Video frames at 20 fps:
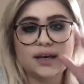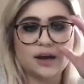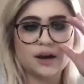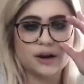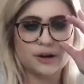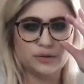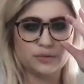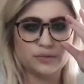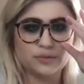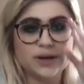Are
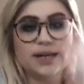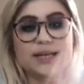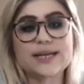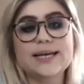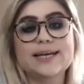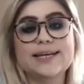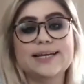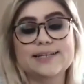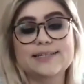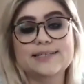you running
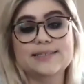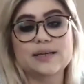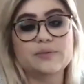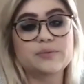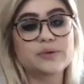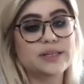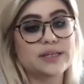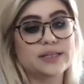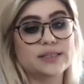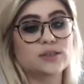against
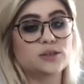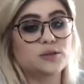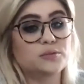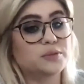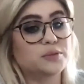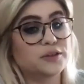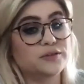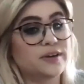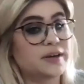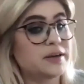someone that's
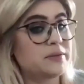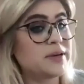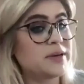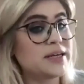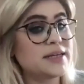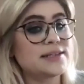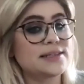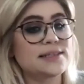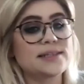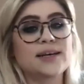super
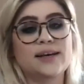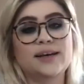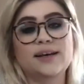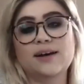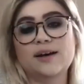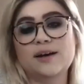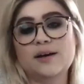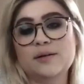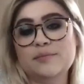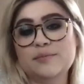famous,
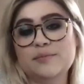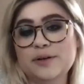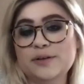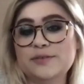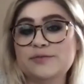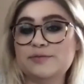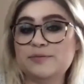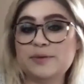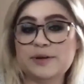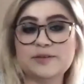
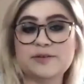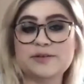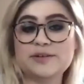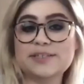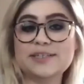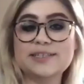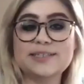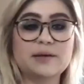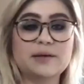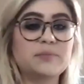whether
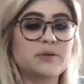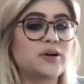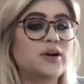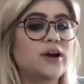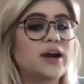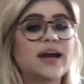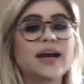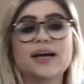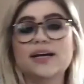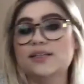it's a
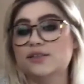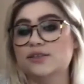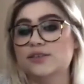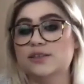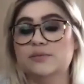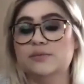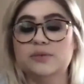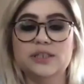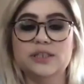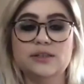Democrat or
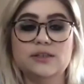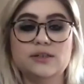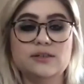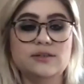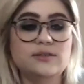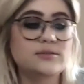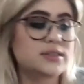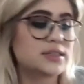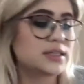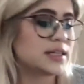someone in the
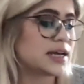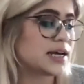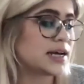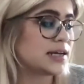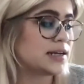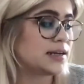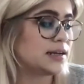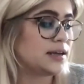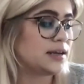news a lot?